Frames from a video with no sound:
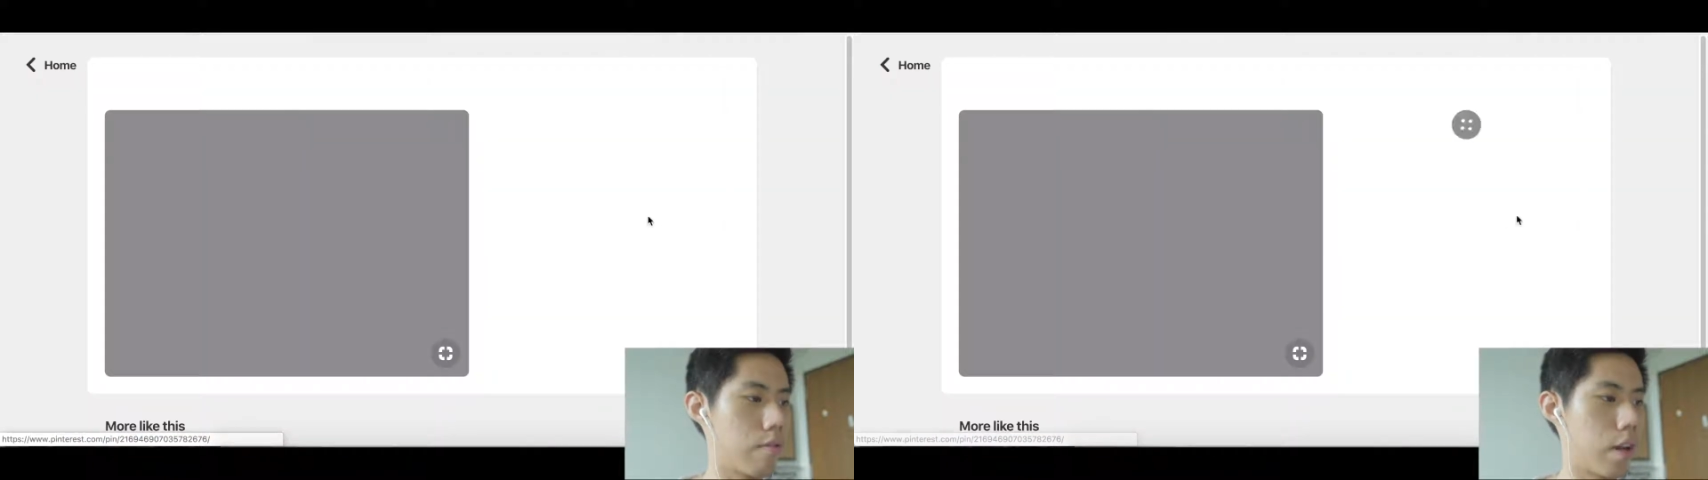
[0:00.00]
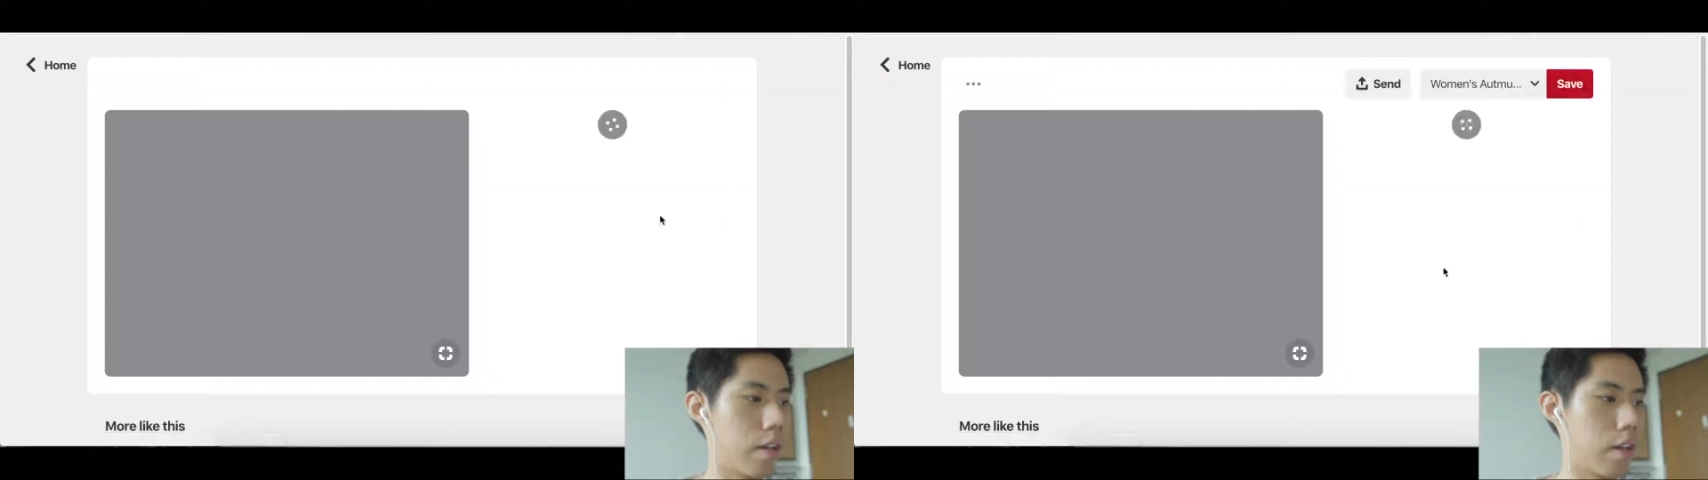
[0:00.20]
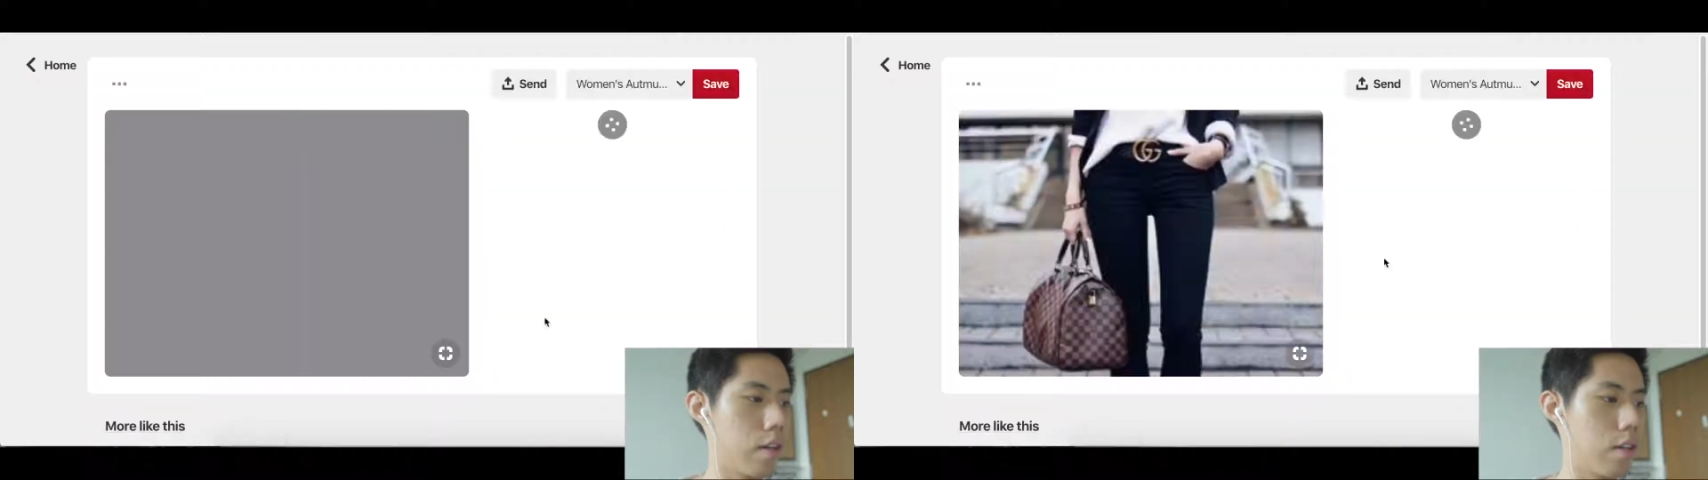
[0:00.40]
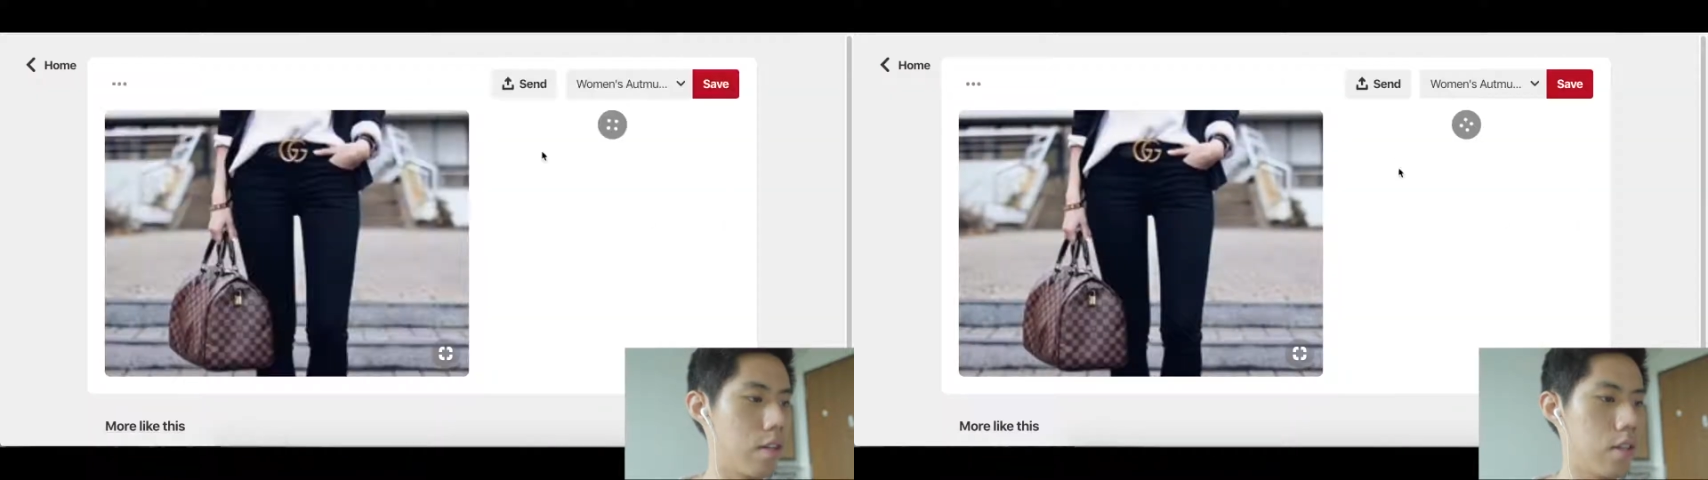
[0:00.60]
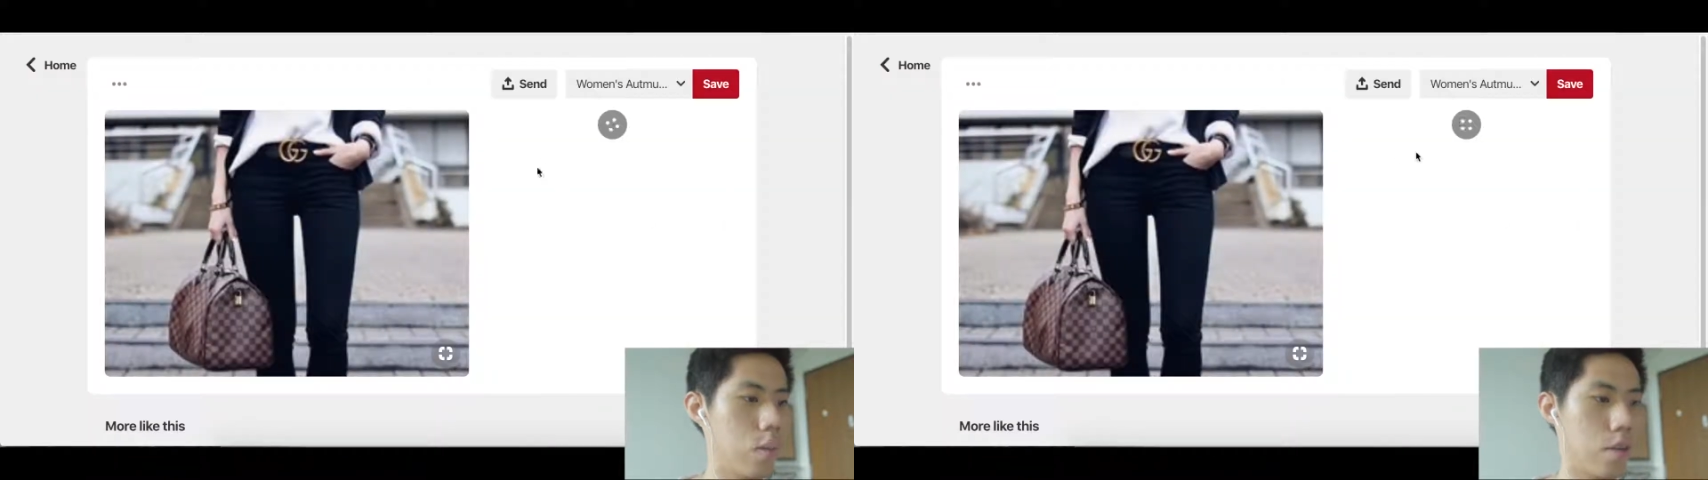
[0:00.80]
right here.
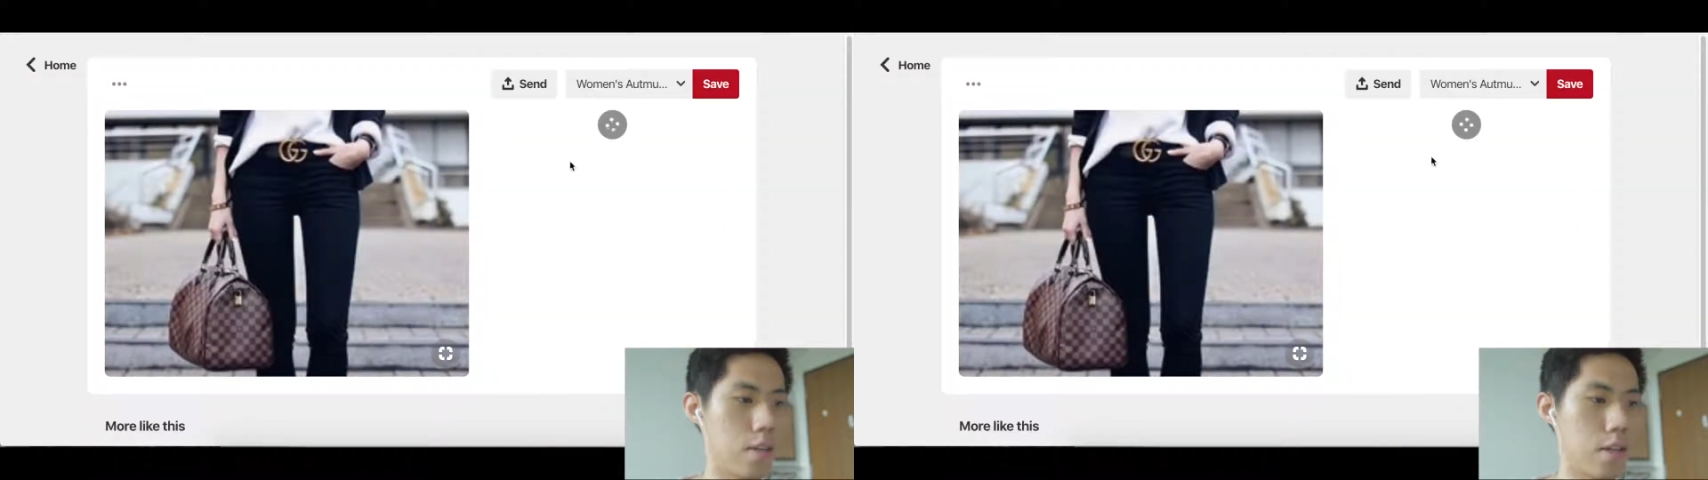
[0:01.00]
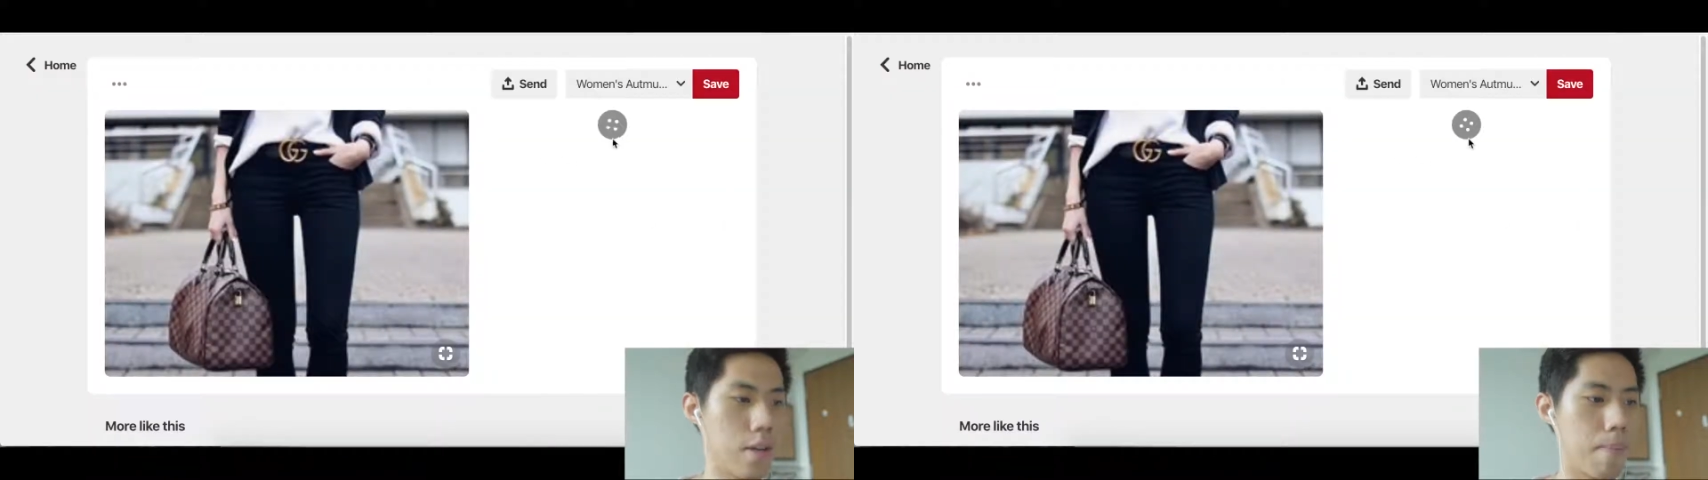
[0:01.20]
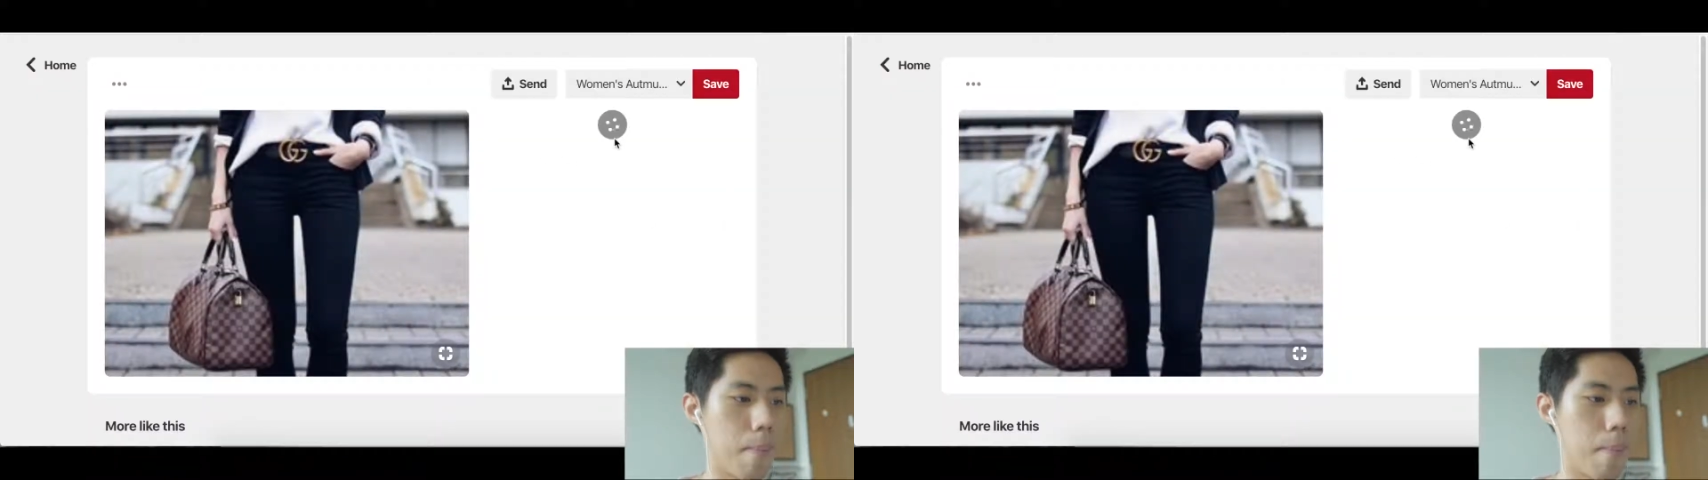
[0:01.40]
It was the